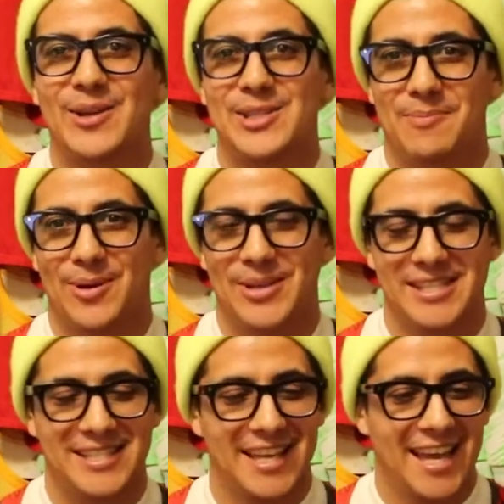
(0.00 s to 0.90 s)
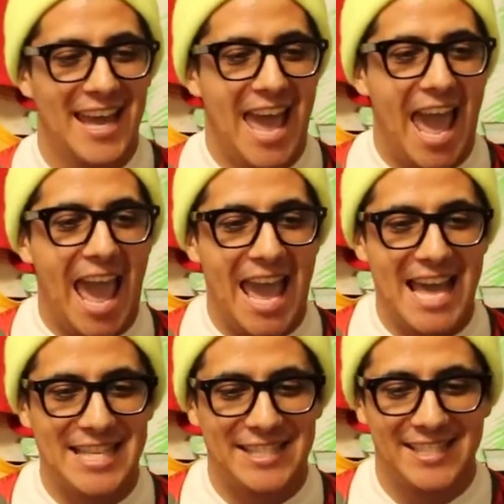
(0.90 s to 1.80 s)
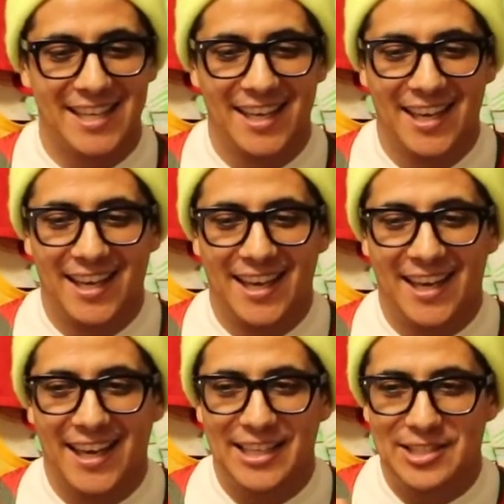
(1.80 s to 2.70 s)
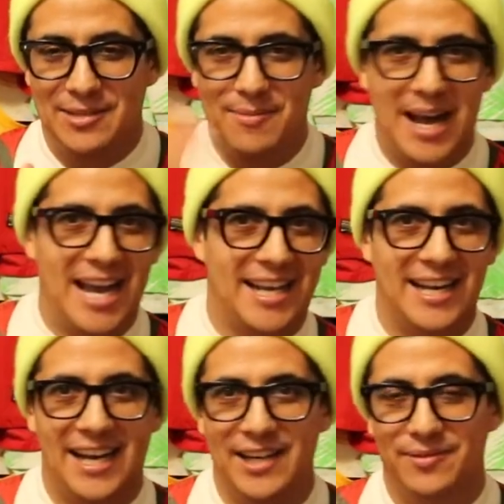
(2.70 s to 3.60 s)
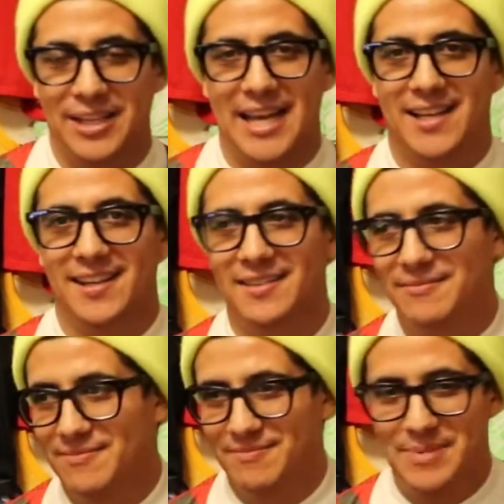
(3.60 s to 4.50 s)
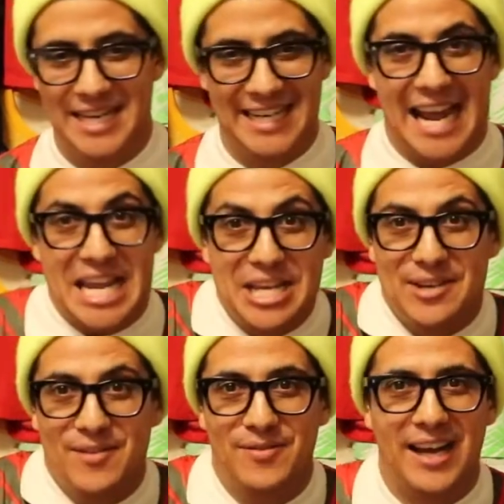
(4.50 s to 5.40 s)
supporters. And to my kind of like being naive,